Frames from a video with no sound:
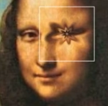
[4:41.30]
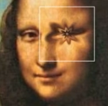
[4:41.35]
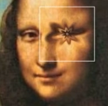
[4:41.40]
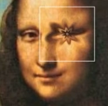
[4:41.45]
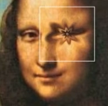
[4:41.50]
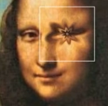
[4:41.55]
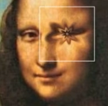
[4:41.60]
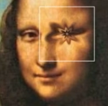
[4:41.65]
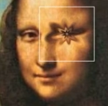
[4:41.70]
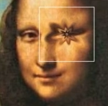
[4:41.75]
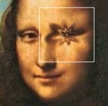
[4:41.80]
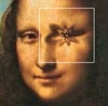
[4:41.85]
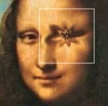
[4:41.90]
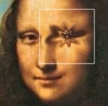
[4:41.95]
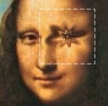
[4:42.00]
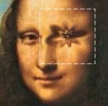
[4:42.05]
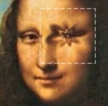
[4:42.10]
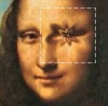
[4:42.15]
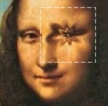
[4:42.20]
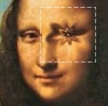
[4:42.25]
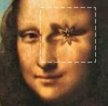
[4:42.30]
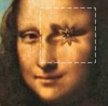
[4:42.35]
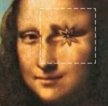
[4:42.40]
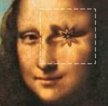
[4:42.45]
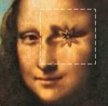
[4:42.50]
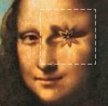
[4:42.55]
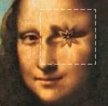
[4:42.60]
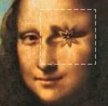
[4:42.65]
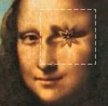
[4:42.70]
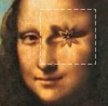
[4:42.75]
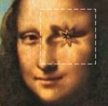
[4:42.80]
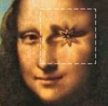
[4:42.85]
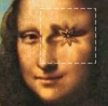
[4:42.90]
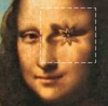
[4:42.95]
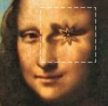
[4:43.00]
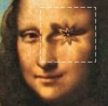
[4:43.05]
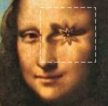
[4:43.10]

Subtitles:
(no one is talking)